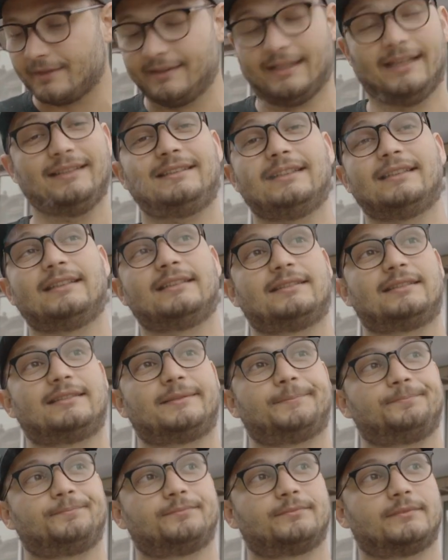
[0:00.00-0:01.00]
This
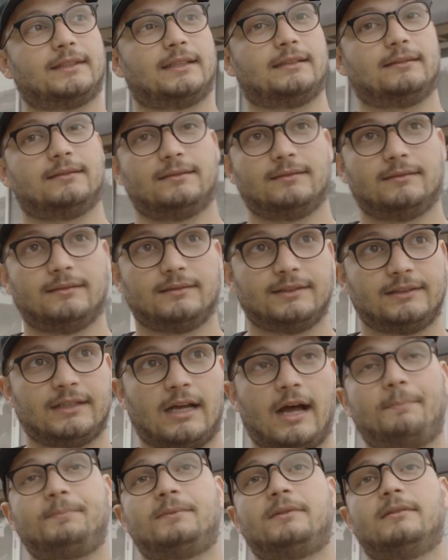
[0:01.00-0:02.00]
is,
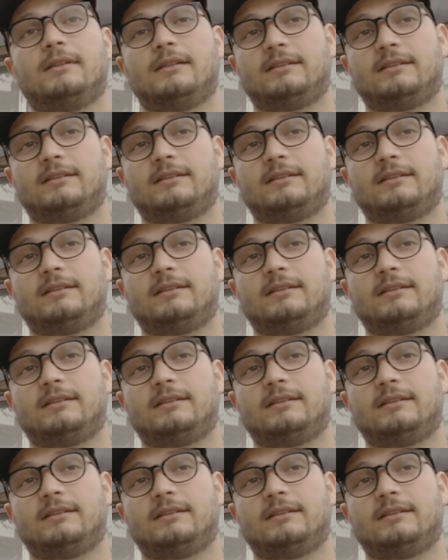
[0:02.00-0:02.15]
up